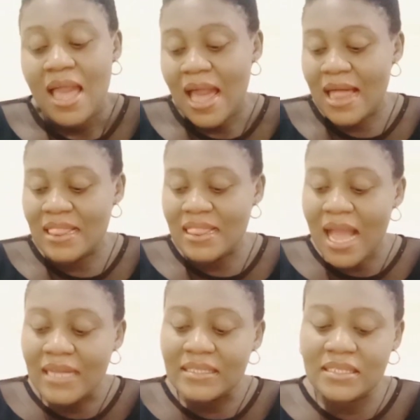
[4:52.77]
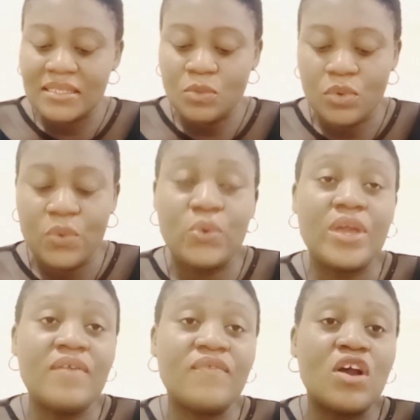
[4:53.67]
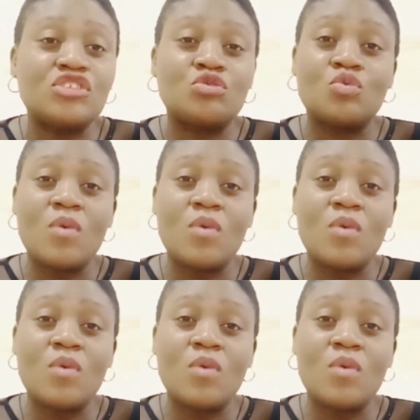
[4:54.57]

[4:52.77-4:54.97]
And that will give us